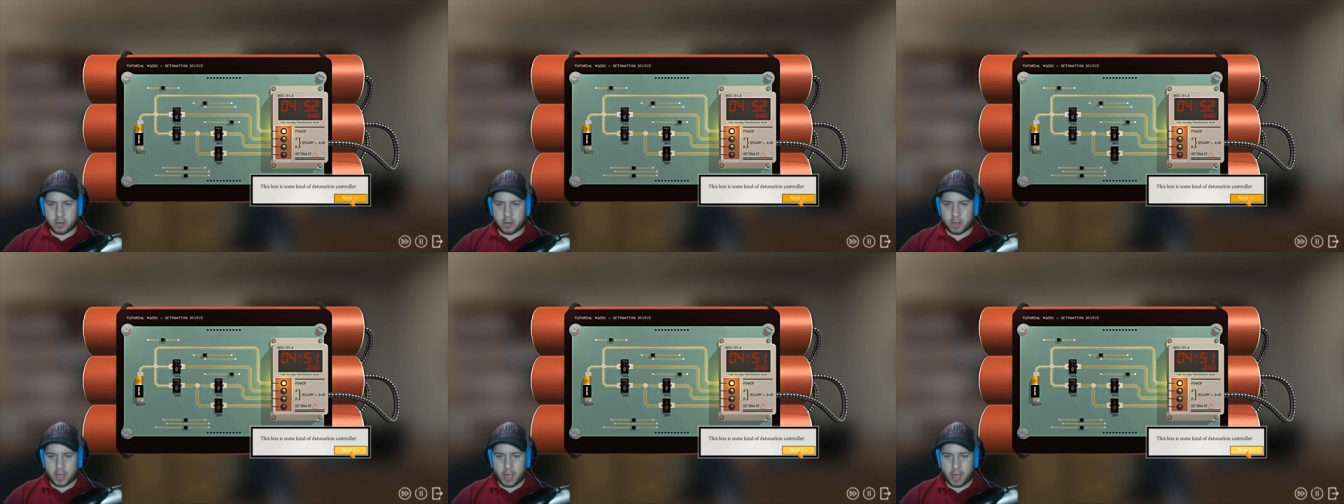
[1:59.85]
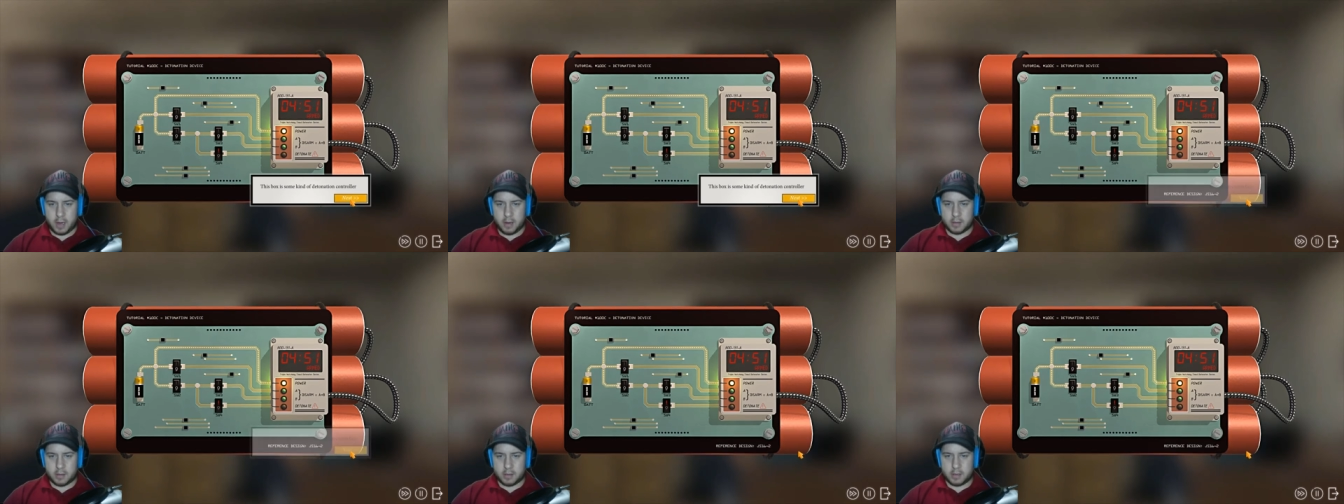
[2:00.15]

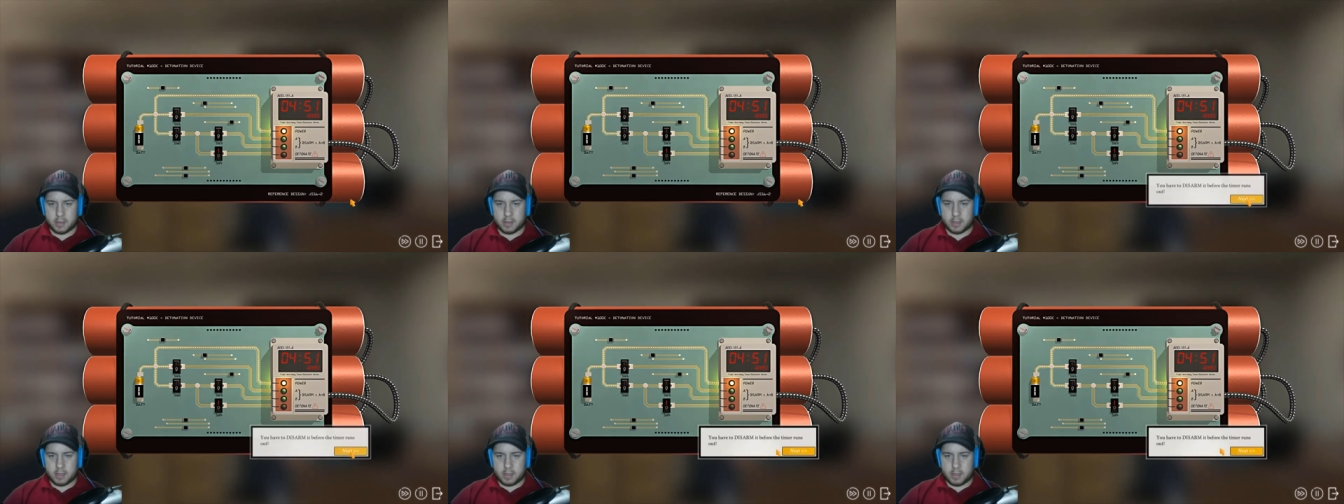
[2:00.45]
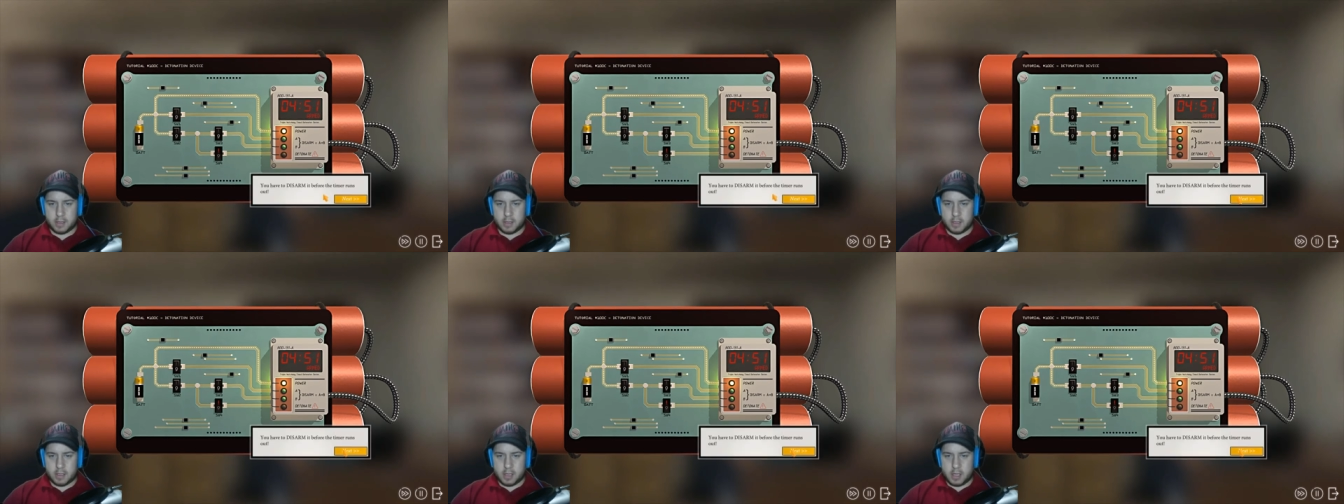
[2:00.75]
okay?
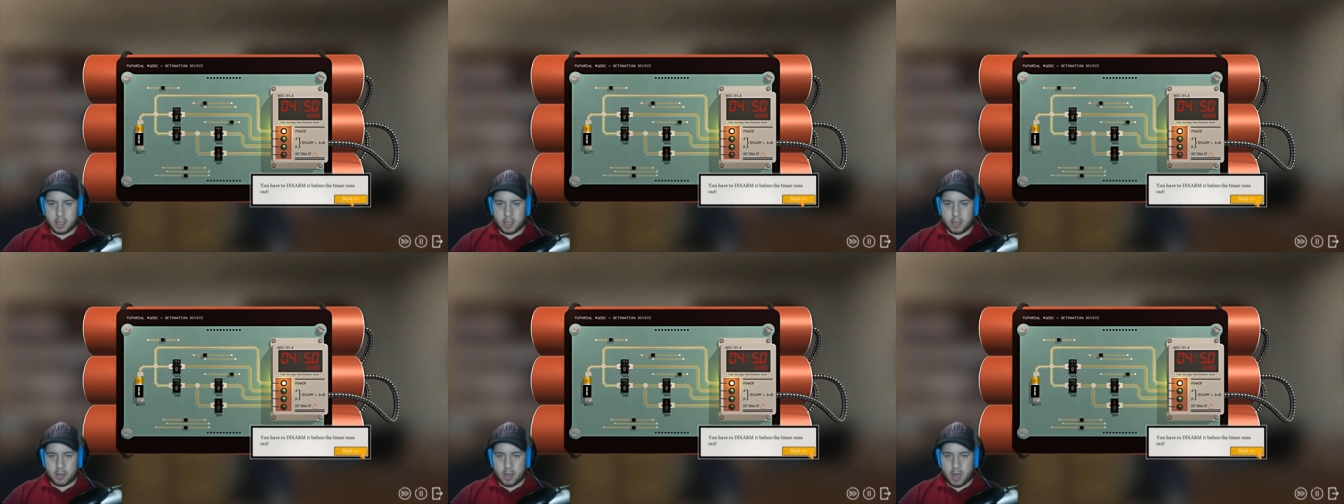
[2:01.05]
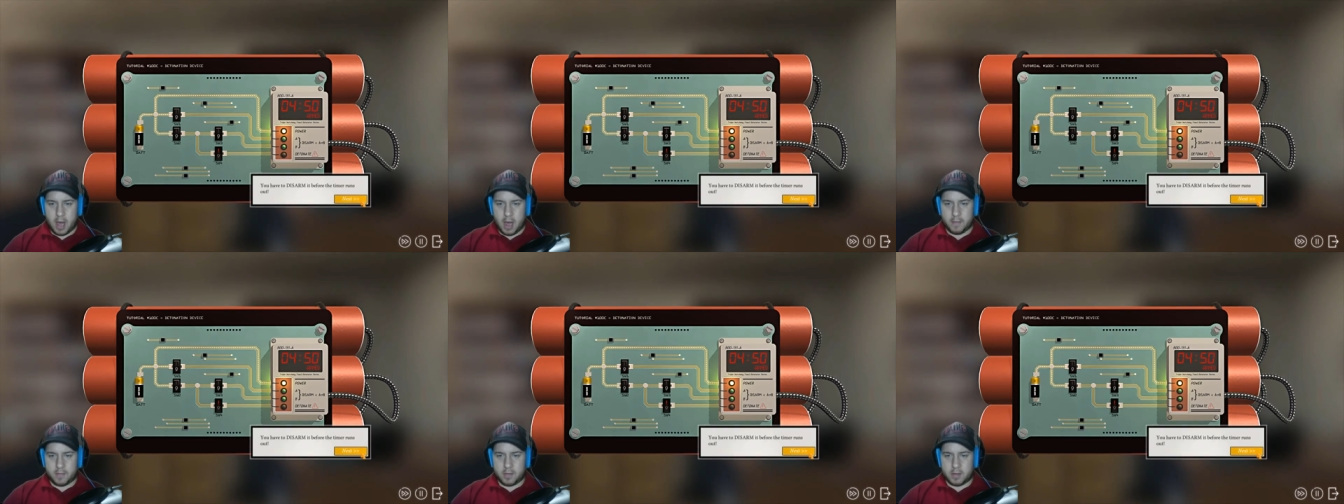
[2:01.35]
You
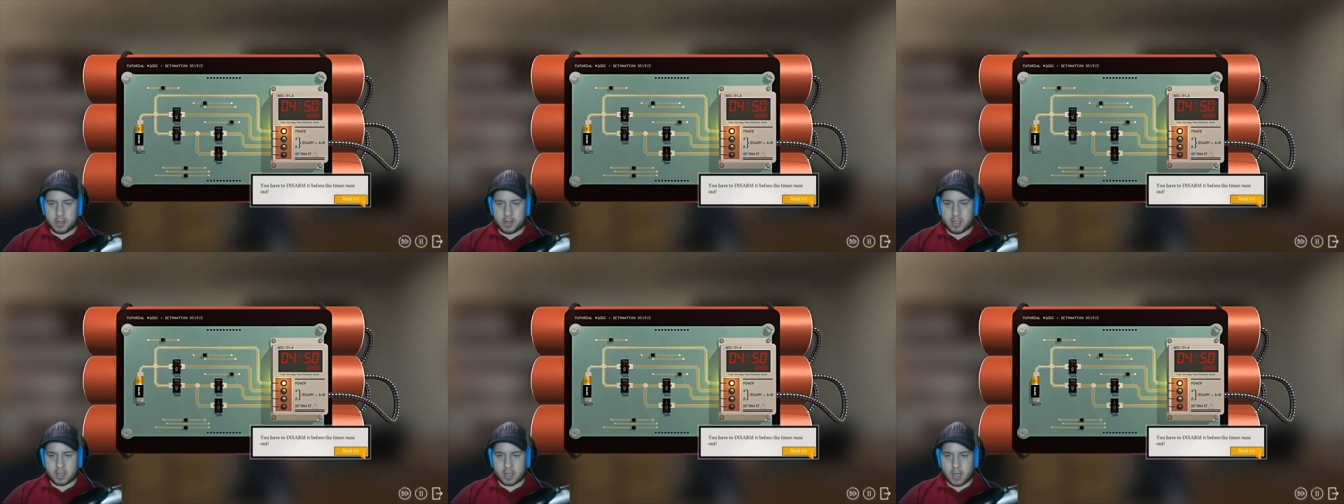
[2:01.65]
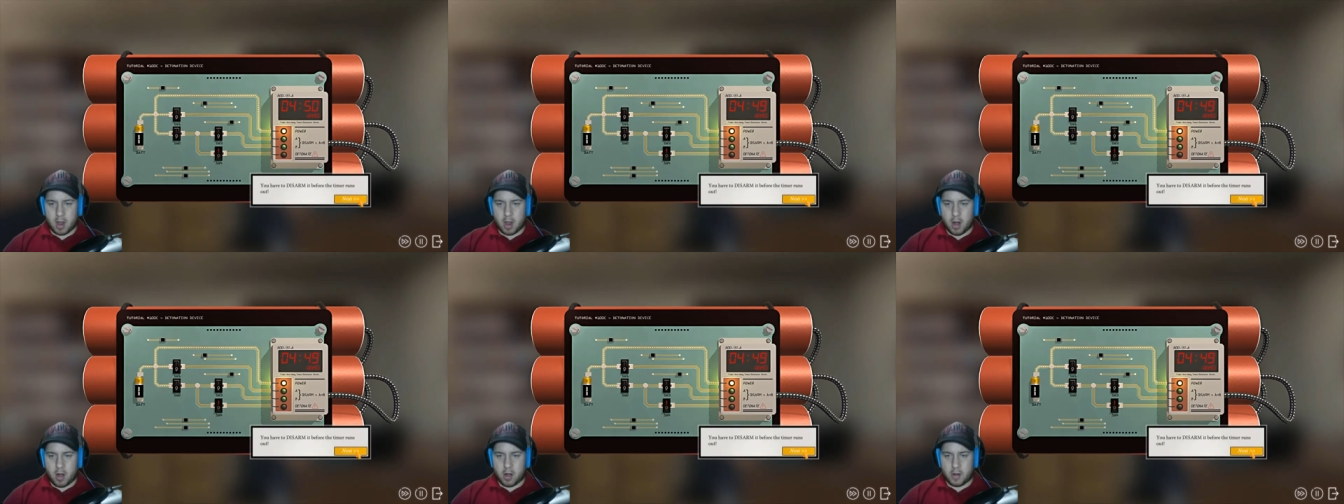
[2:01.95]
have to
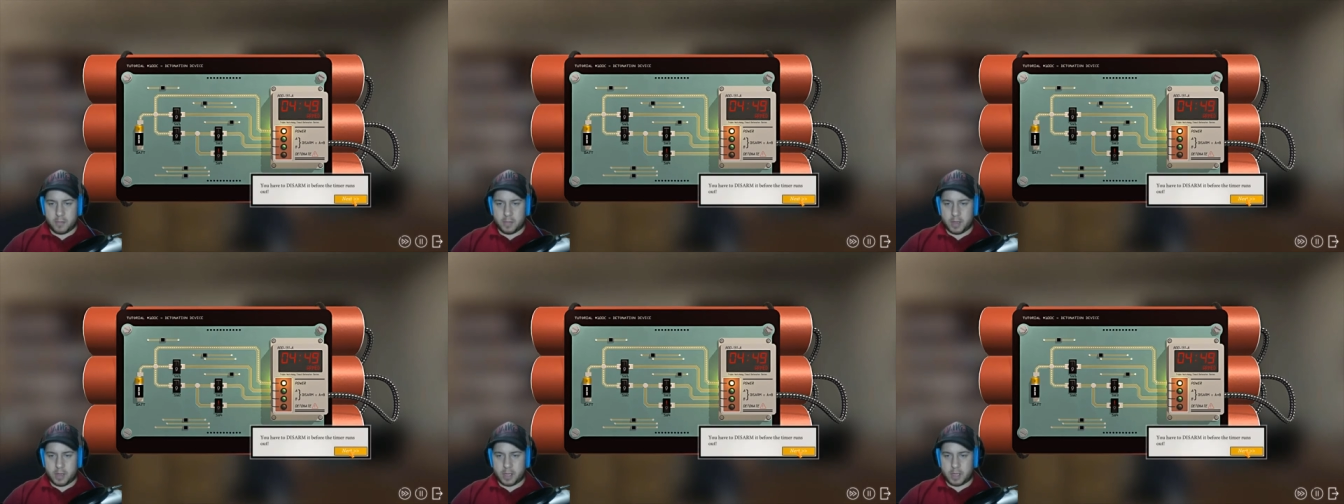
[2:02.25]
disarm it